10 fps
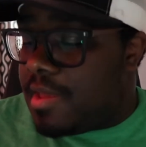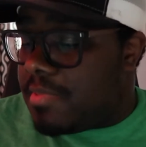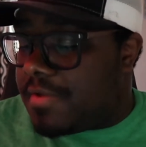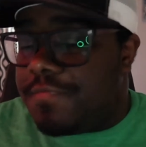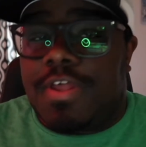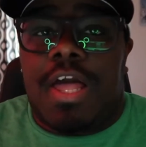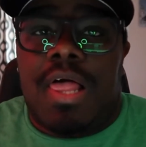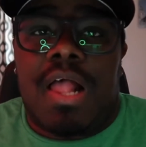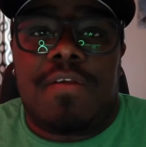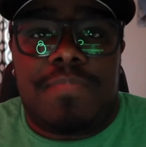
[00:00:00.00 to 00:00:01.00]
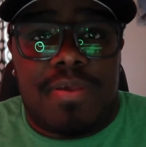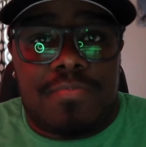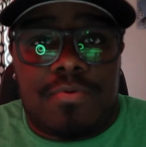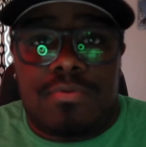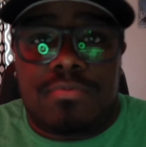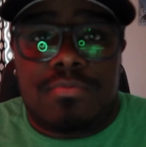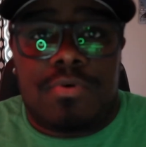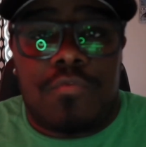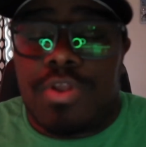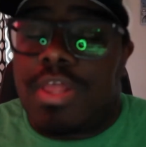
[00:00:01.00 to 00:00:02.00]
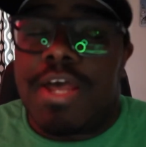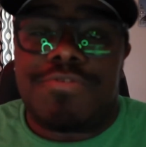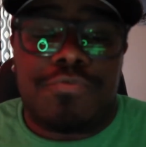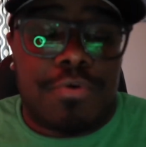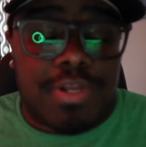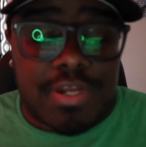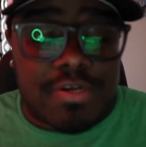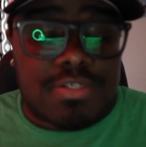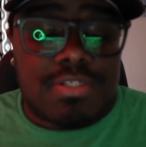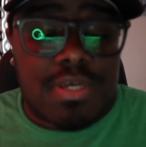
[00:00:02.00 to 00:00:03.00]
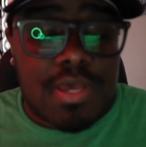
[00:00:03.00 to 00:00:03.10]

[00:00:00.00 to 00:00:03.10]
I feel like a lot of people over the last 4 years